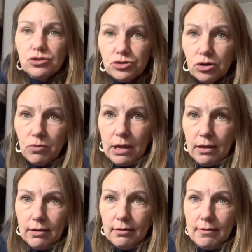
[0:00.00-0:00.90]

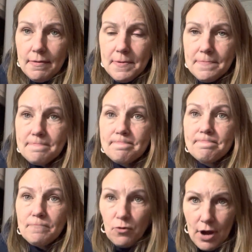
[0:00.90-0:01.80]
doing,
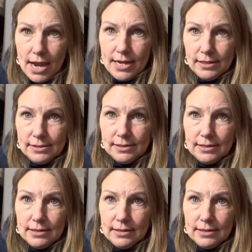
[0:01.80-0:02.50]
right?